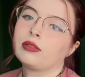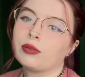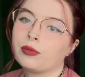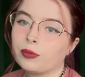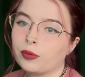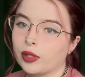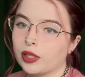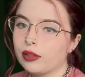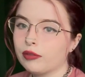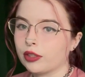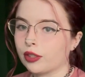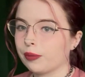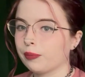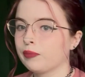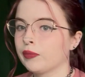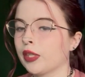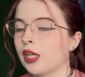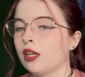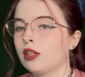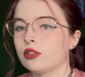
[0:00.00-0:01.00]
whatever.
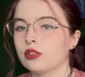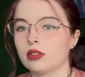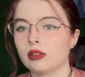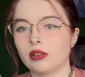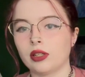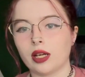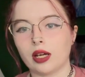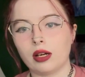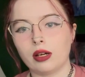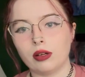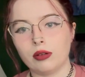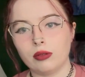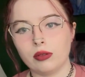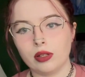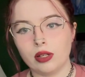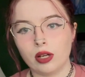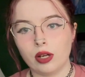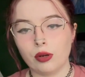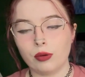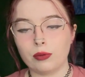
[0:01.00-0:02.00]
So now
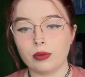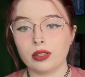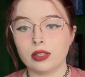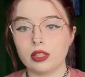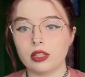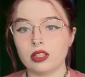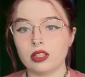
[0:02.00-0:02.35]
we're to